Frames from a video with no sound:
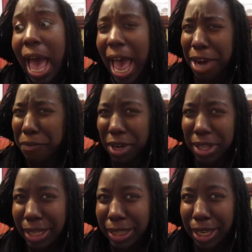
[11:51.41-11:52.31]
I didn't really
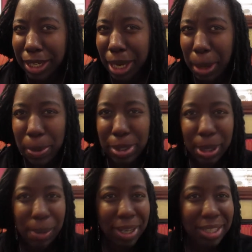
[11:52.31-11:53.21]
think that he was
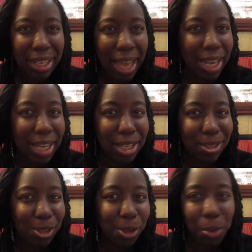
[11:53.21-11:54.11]
going to like it
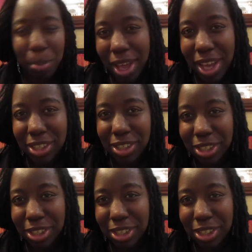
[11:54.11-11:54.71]
too much.